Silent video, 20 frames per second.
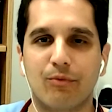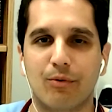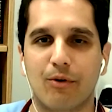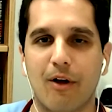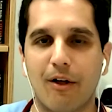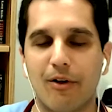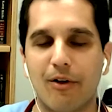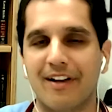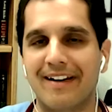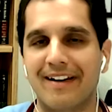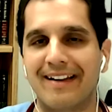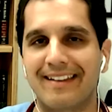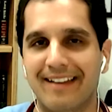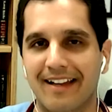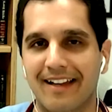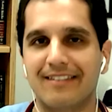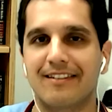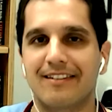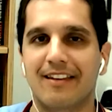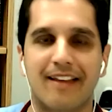we're all going to
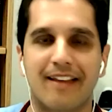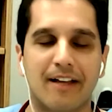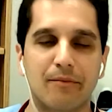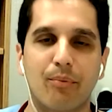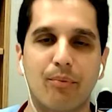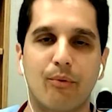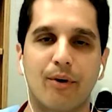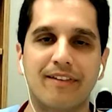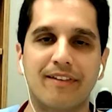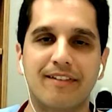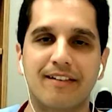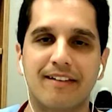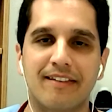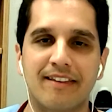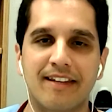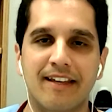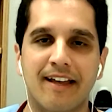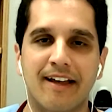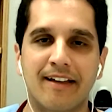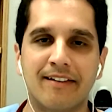get to that point in
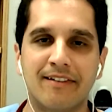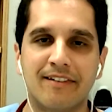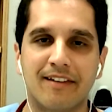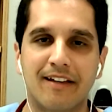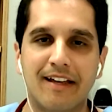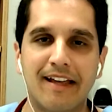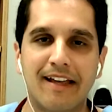the end.